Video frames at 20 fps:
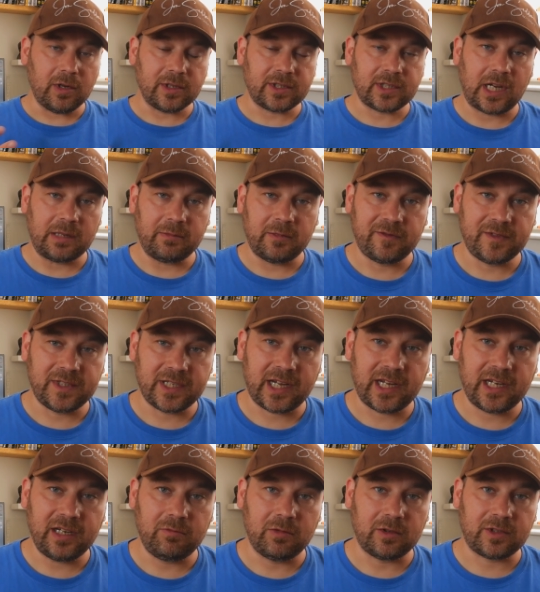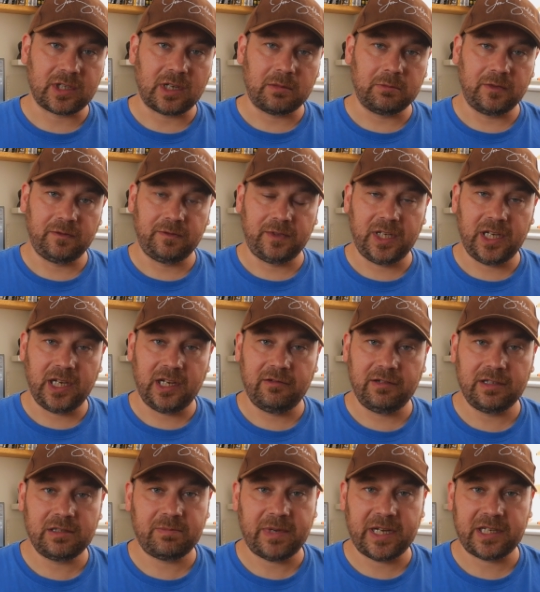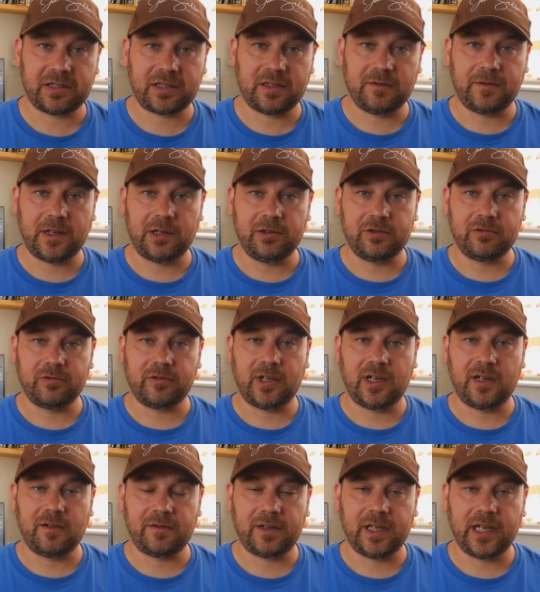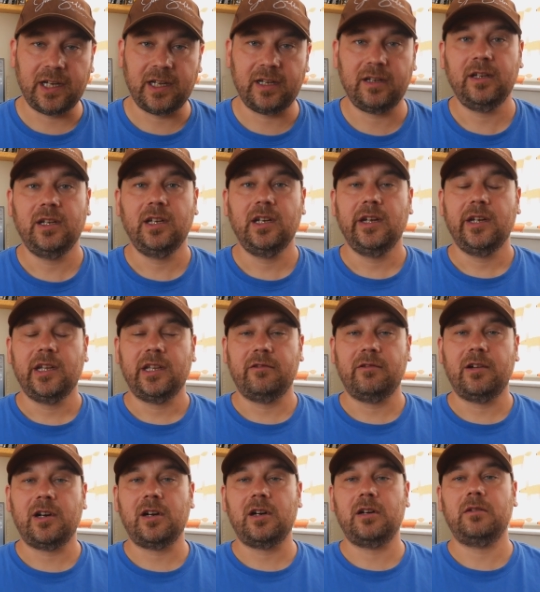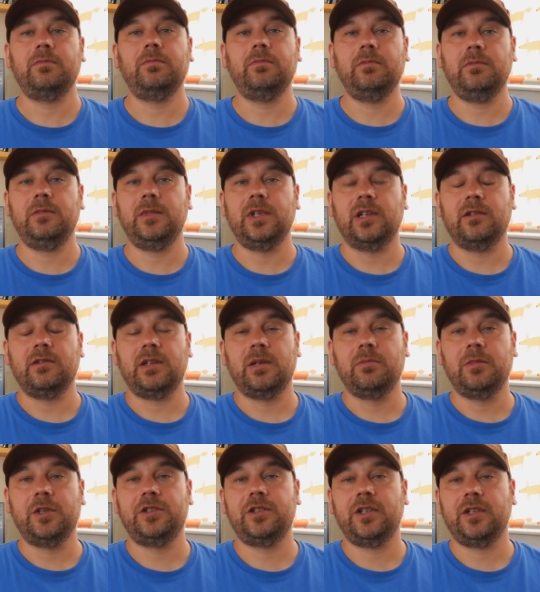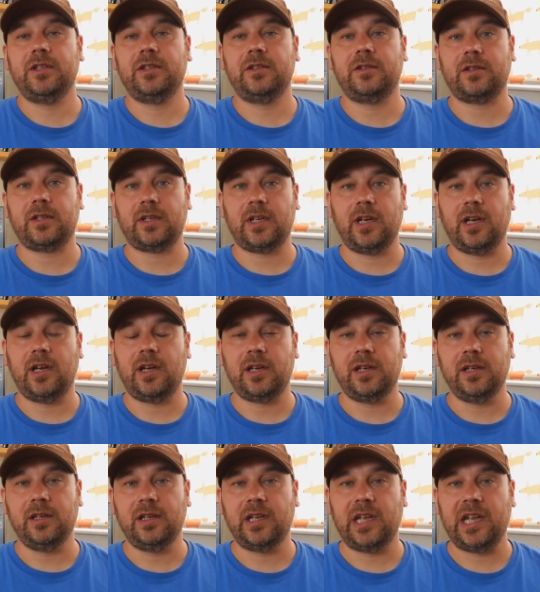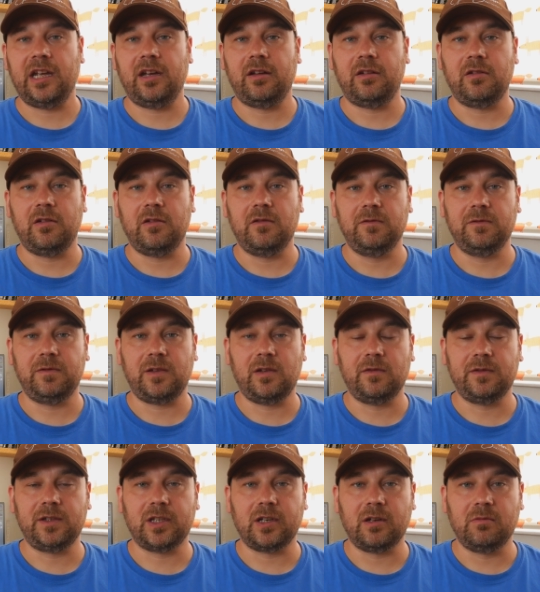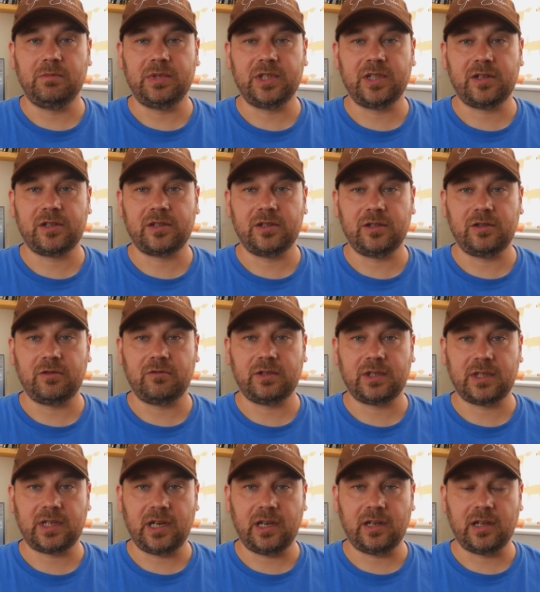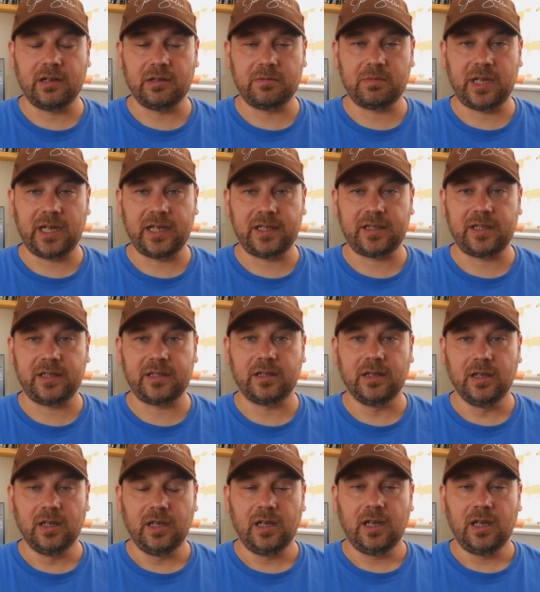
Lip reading: time of day, what time of year is best to photograph there. There are images in there of the compositions you'll see at those places.